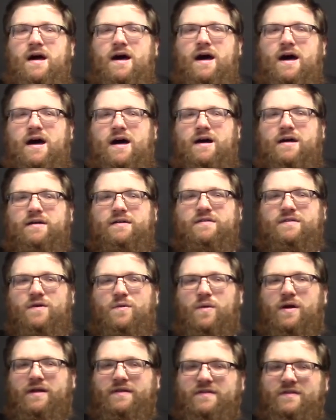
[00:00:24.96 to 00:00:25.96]

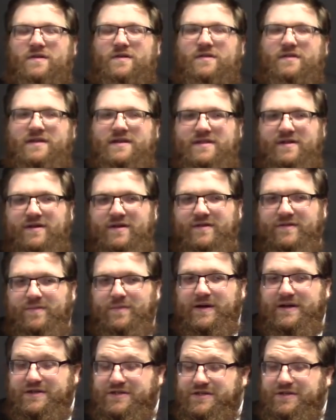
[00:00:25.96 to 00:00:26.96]
So while certainly there is
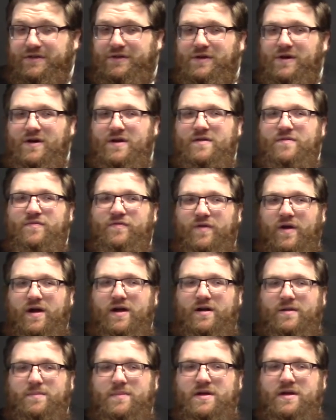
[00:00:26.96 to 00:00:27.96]
much to learn
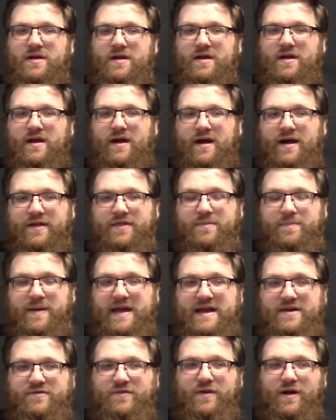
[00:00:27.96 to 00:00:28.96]
from the
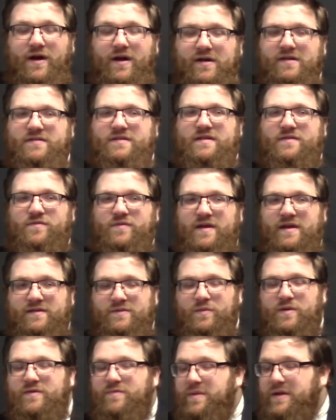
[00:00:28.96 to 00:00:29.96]
patriarchs,
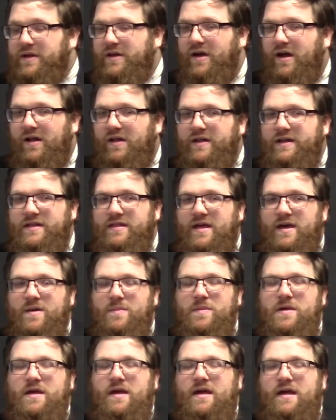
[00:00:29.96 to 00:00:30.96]
as we've been calling
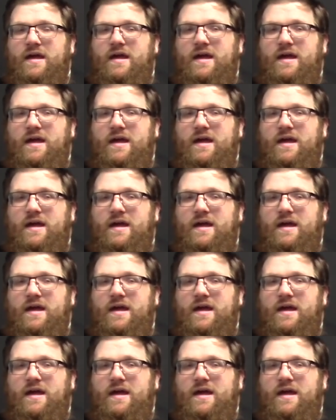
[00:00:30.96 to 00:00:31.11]
them,